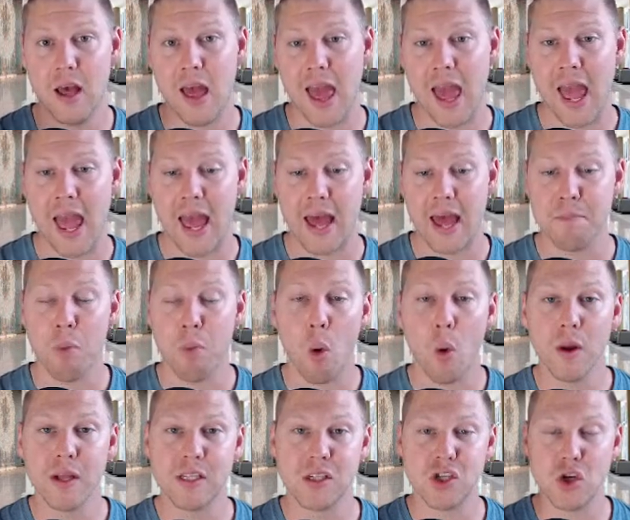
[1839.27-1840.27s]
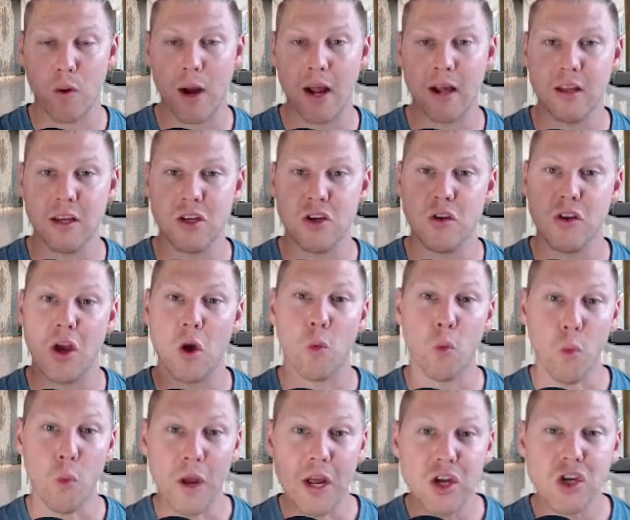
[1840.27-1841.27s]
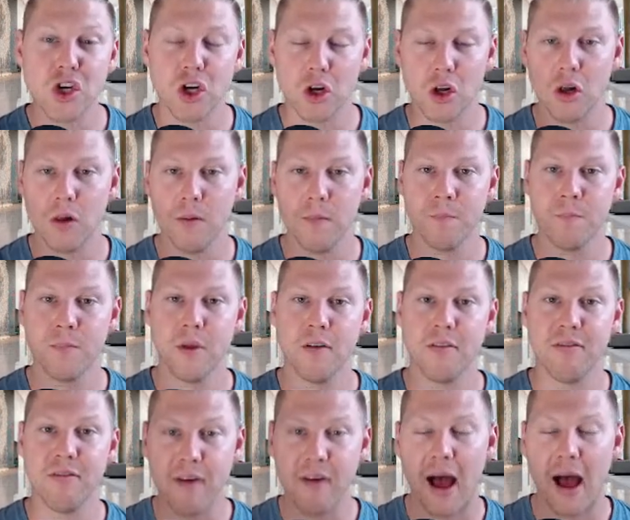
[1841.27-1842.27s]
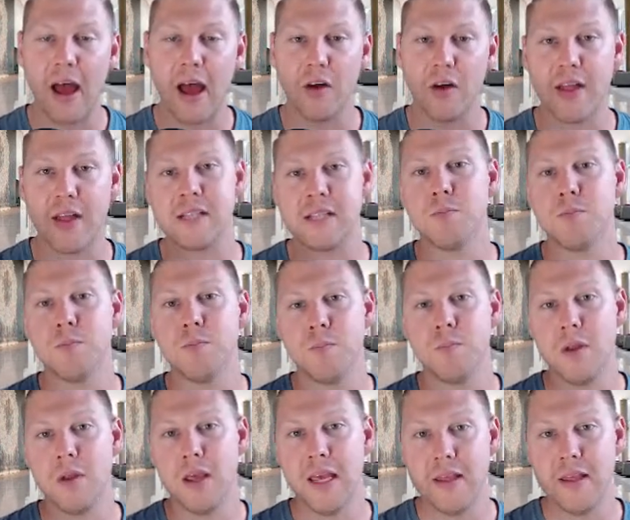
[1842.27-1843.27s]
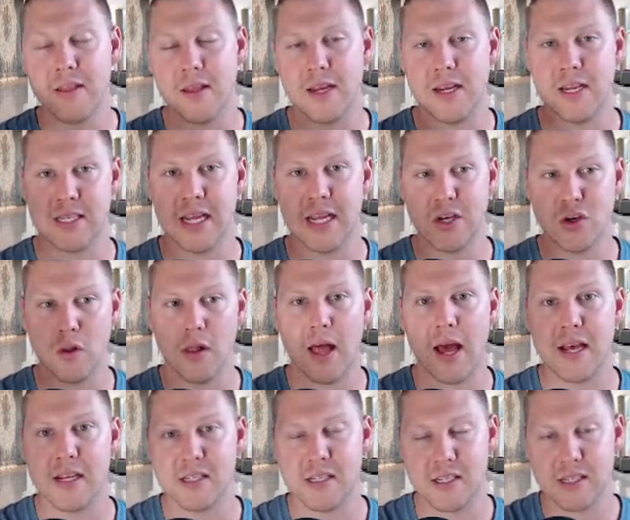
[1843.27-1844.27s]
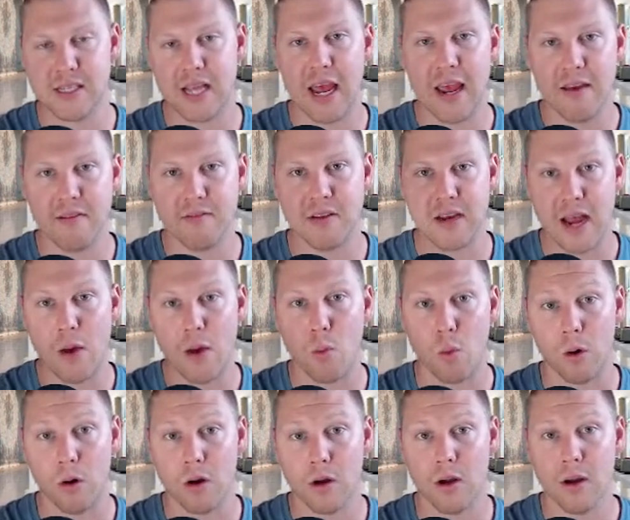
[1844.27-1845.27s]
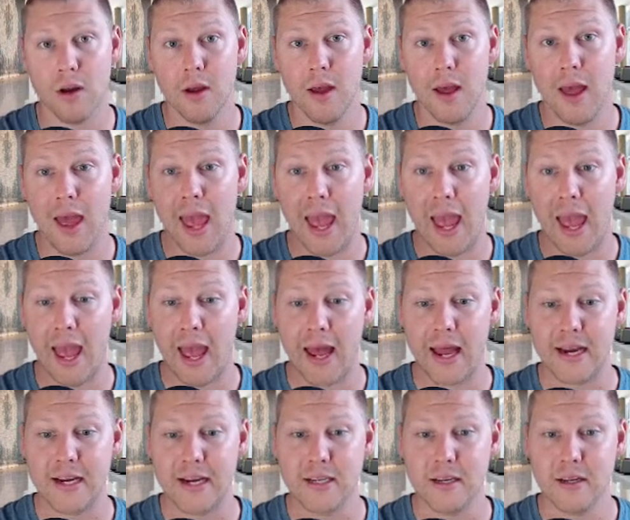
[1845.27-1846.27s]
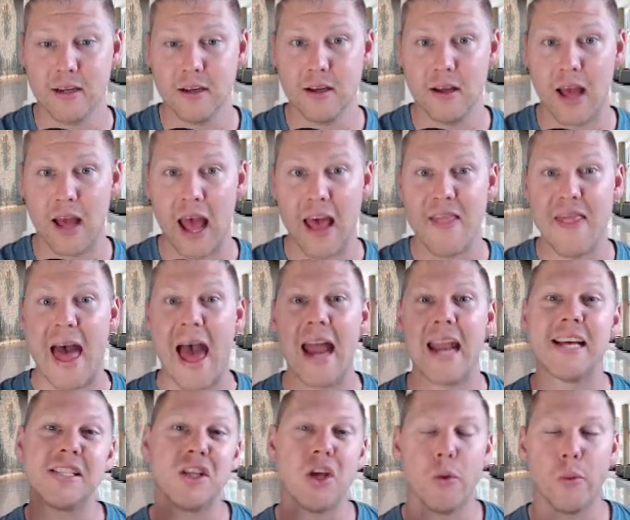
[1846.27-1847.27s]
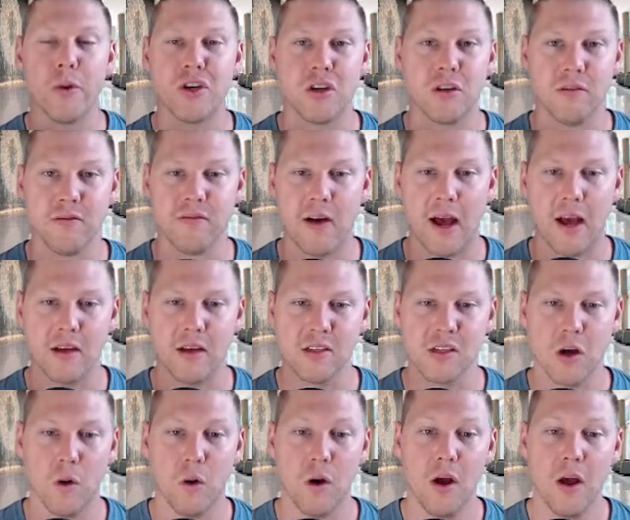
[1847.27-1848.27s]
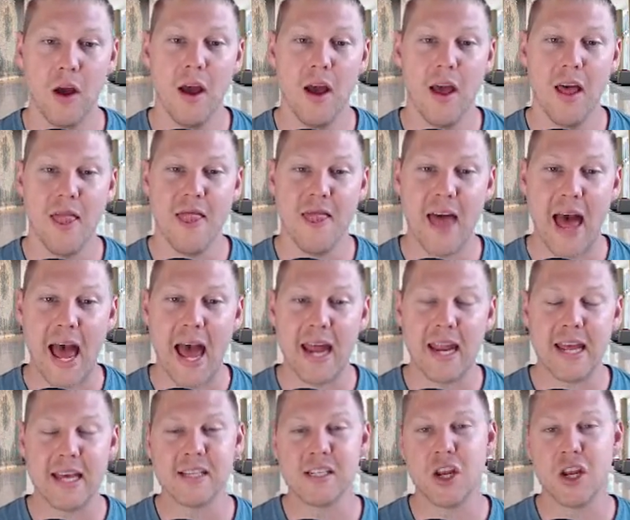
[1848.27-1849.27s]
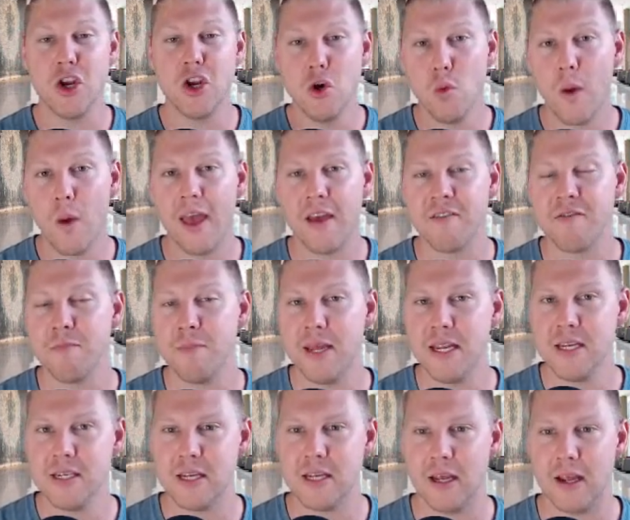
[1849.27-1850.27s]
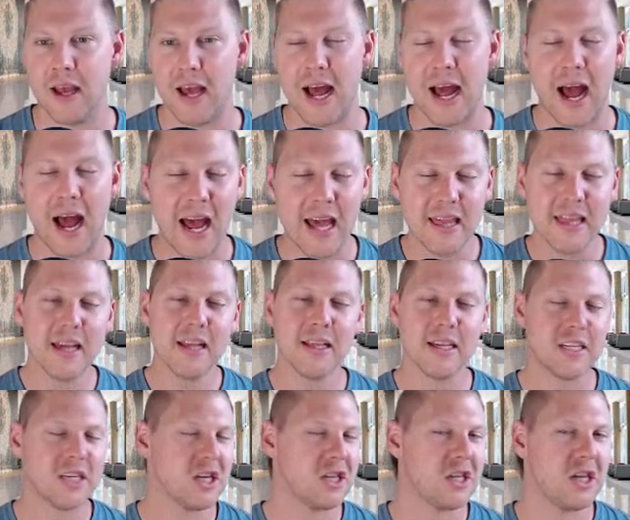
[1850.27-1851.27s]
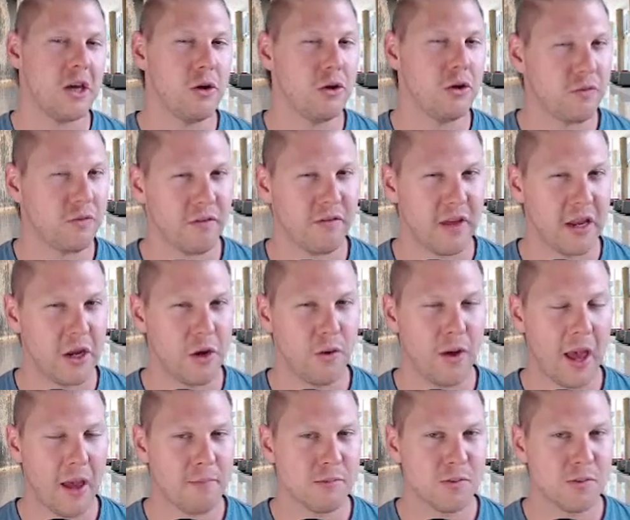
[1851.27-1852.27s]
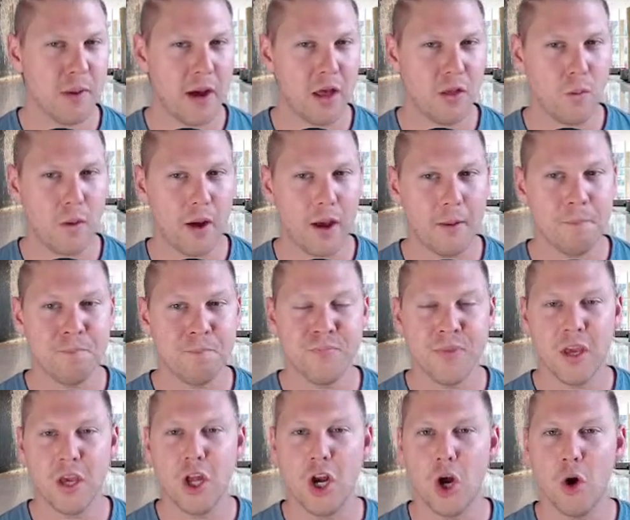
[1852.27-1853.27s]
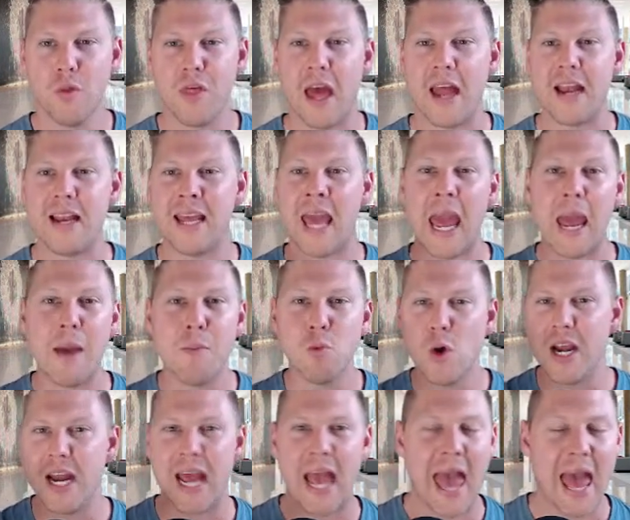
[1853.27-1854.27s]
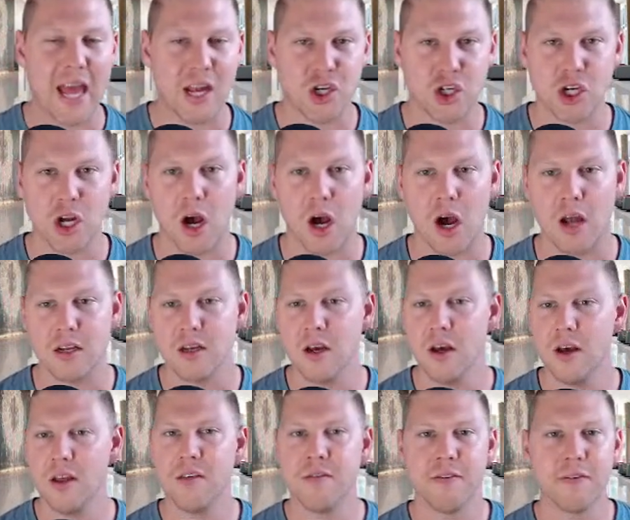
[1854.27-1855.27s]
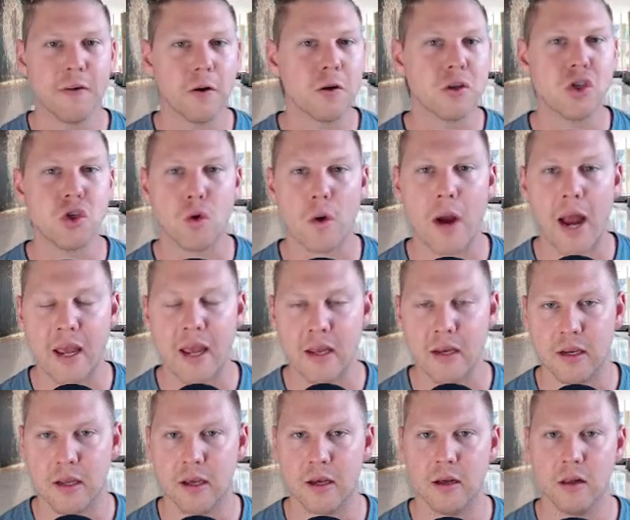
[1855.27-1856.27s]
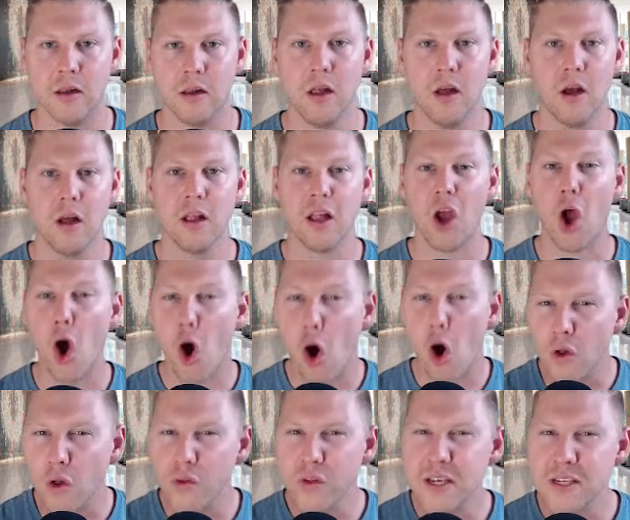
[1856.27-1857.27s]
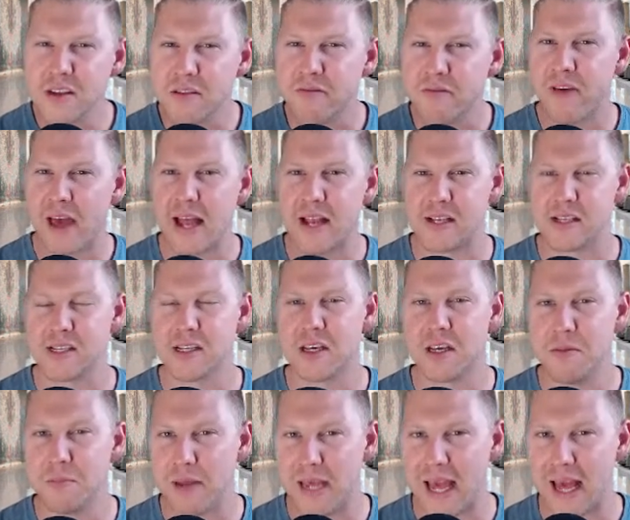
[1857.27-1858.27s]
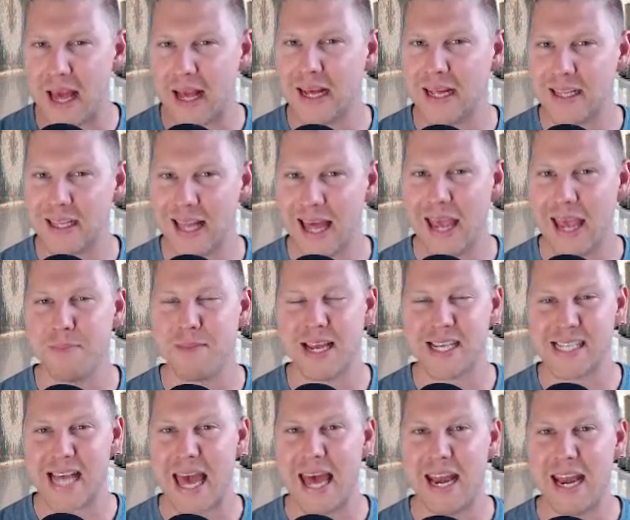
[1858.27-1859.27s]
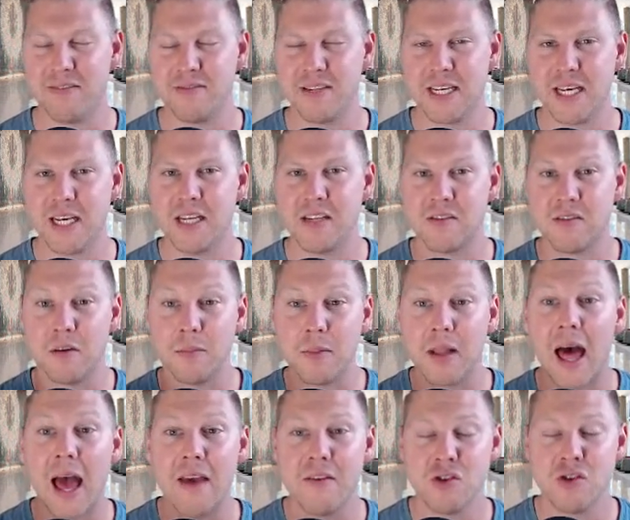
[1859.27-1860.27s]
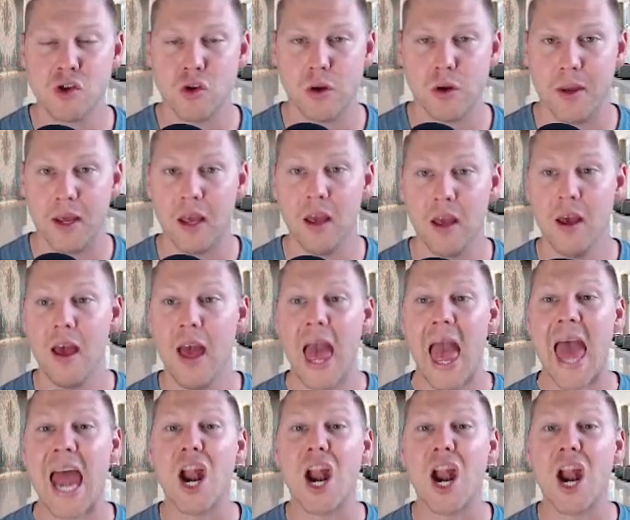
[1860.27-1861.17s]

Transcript: and points directly to the original file that's in the decentralized saved network, and that is the original file. So that is a new way of minting. I think this is huge for video games, by the way. You know, that game-winning headshot, the first dragon kill, like all these events can be claimed as NFTs from live streaming and